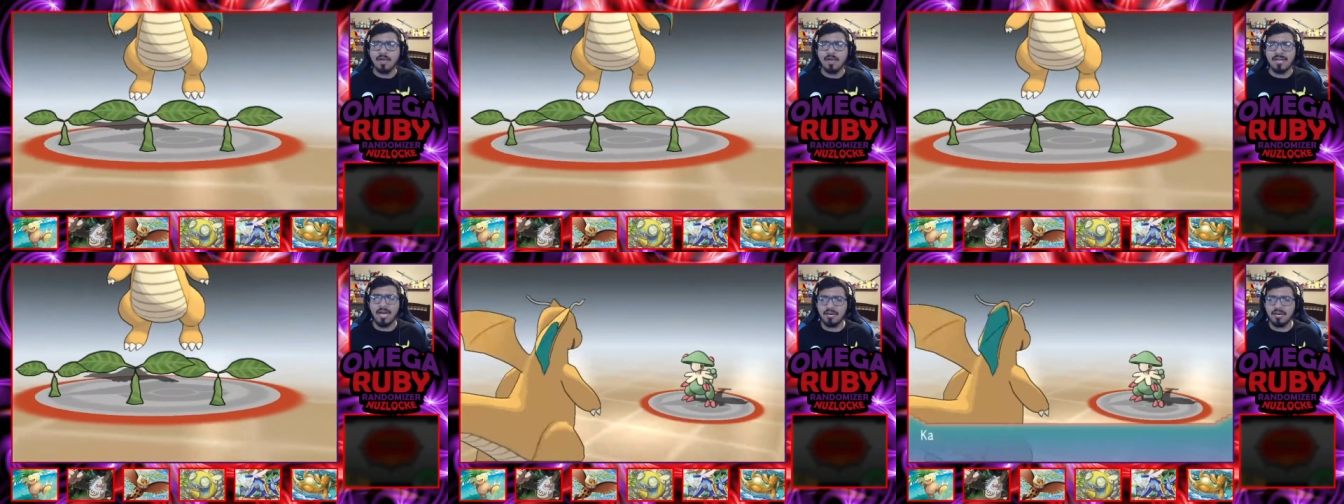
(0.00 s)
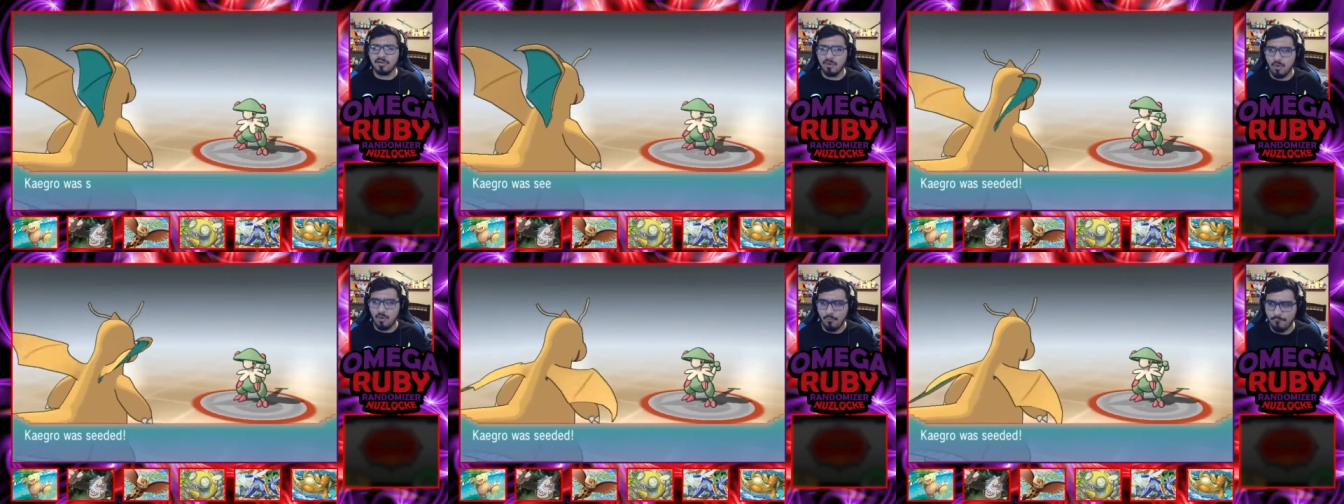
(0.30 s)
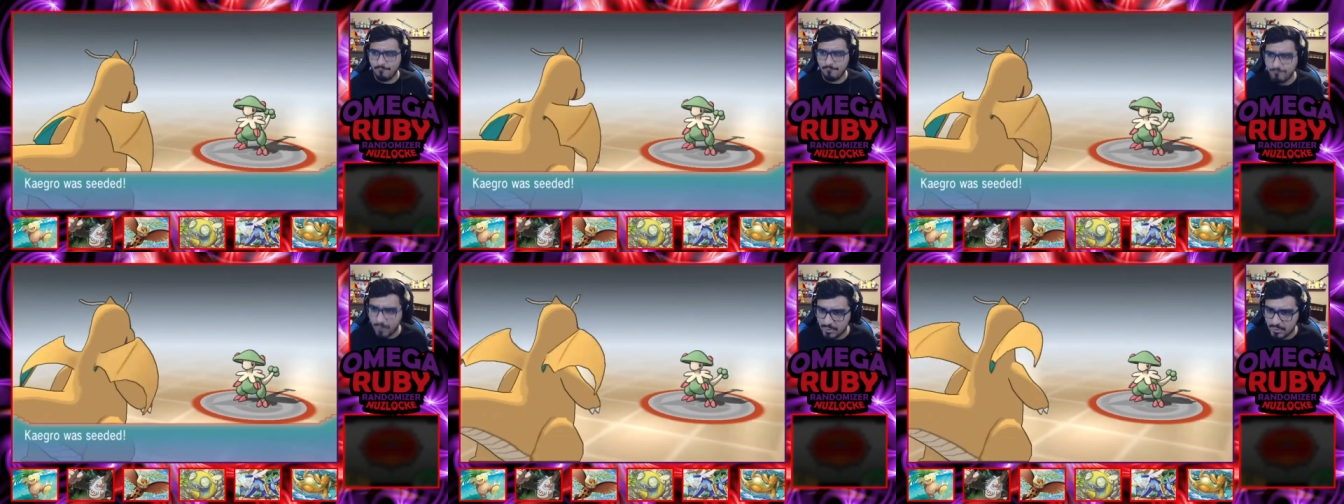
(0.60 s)
Kaguro,
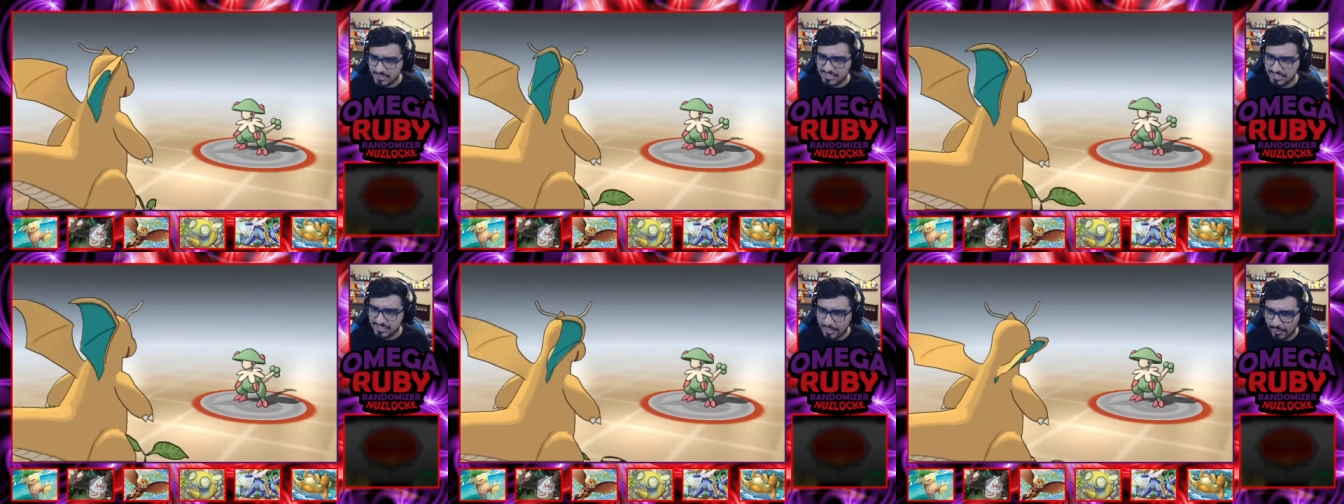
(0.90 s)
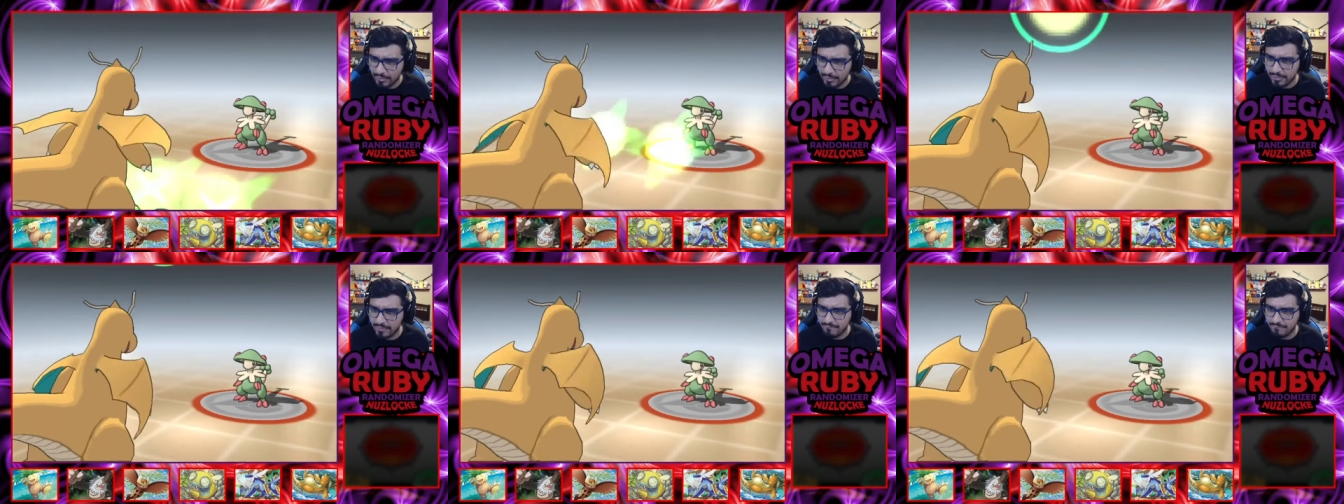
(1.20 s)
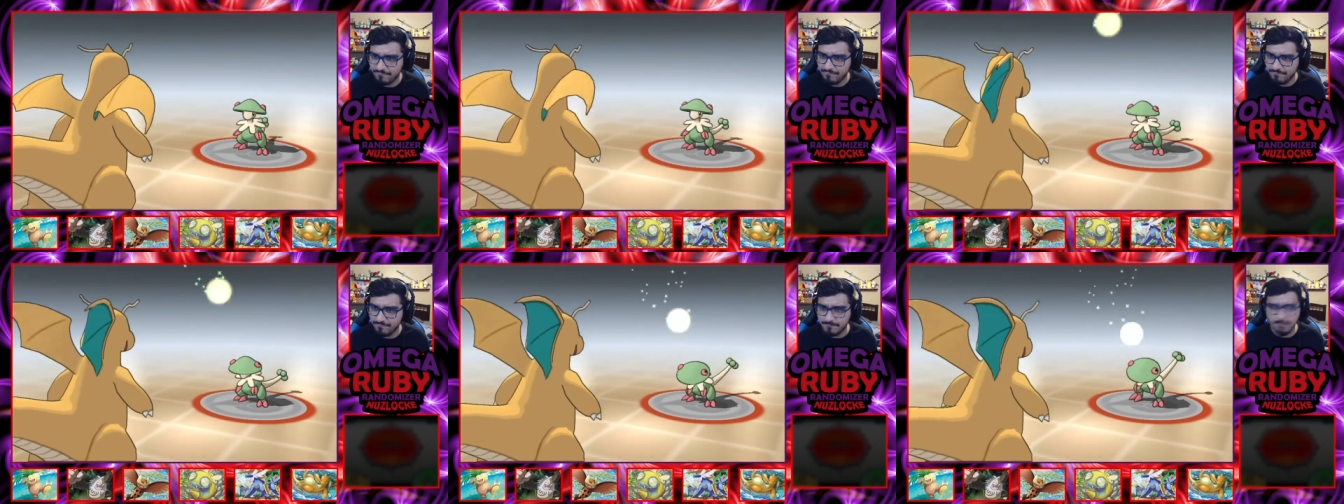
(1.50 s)
first turn,
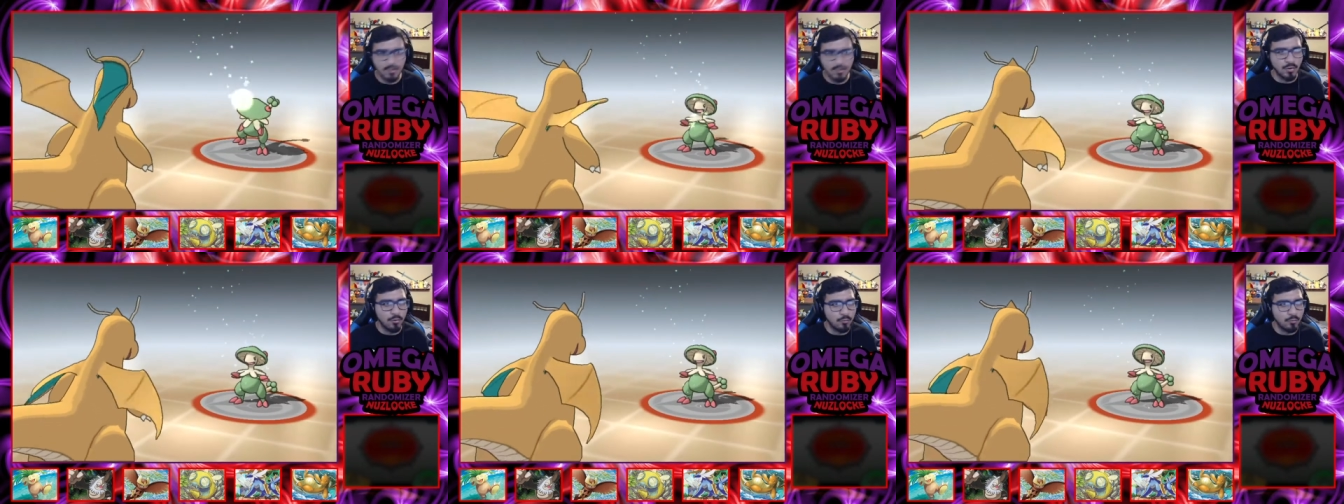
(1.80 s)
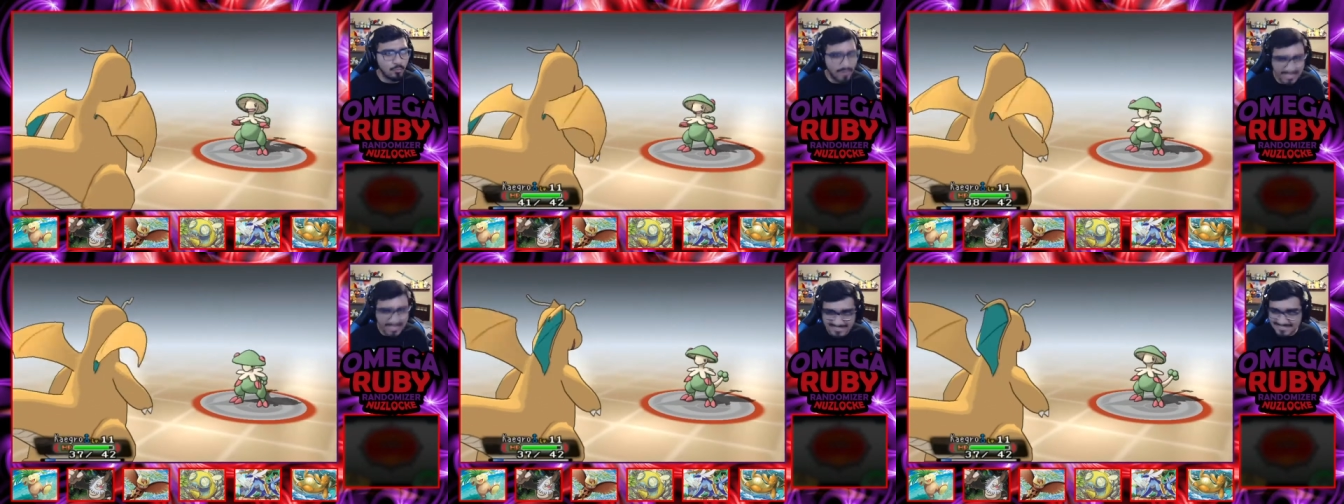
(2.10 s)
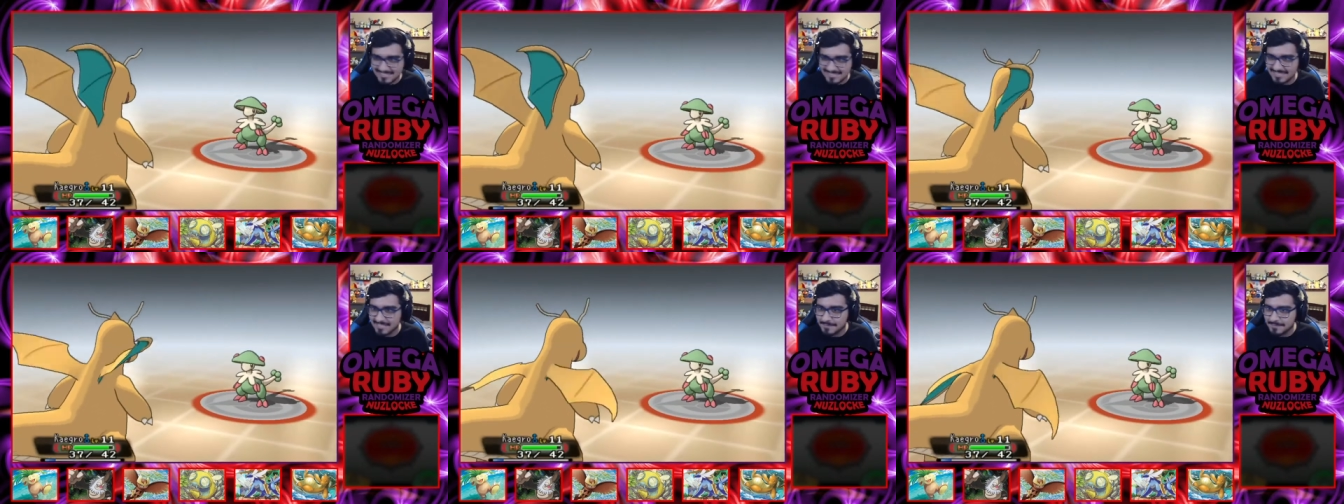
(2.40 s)

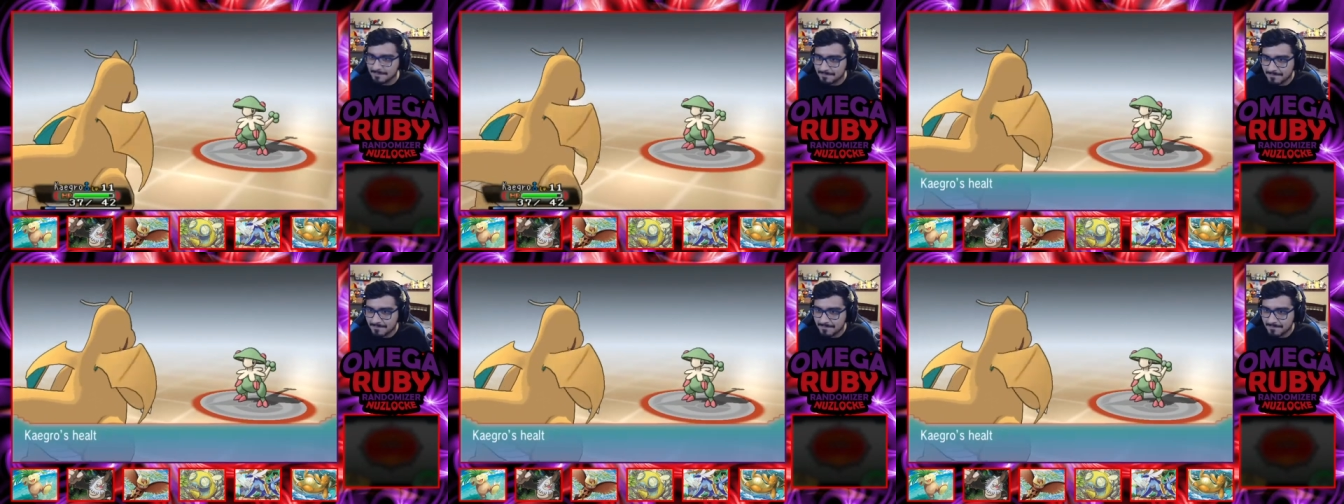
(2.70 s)
crit?